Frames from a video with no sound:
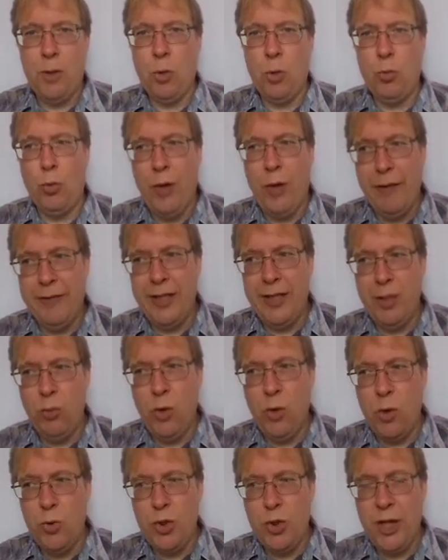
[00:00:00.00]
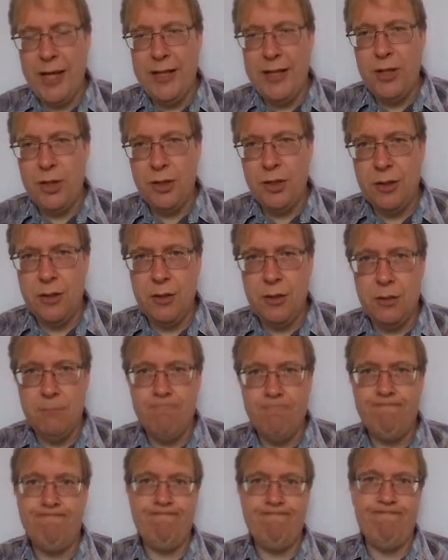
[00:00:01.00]
revenue won't change,
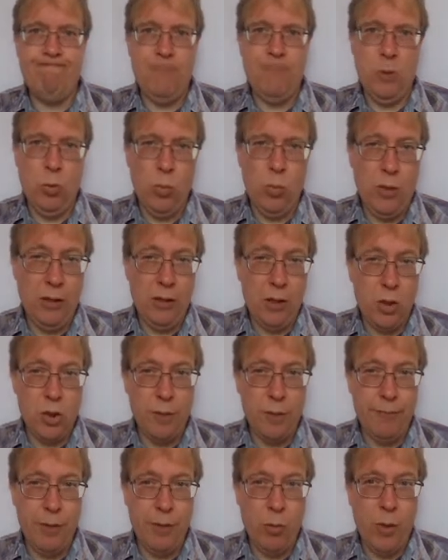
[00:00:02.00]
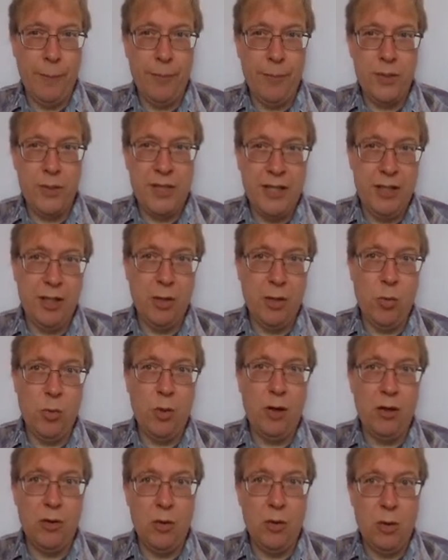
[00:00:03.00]
because the one goes up by 1%, the other
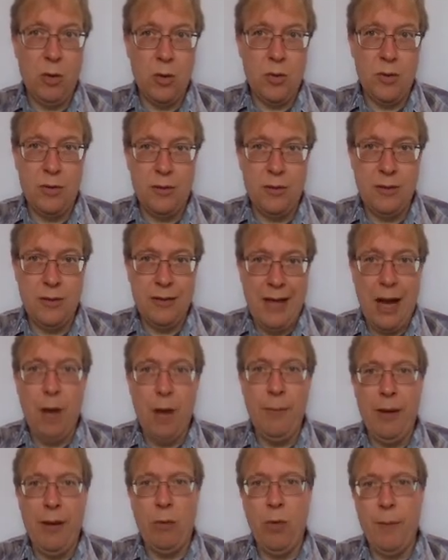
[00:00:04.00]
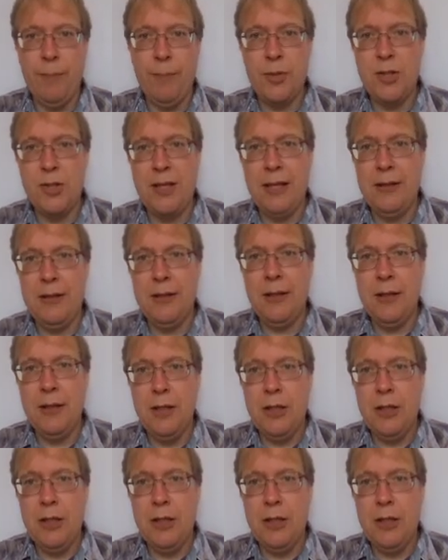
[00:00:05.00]
one goes down by 1%.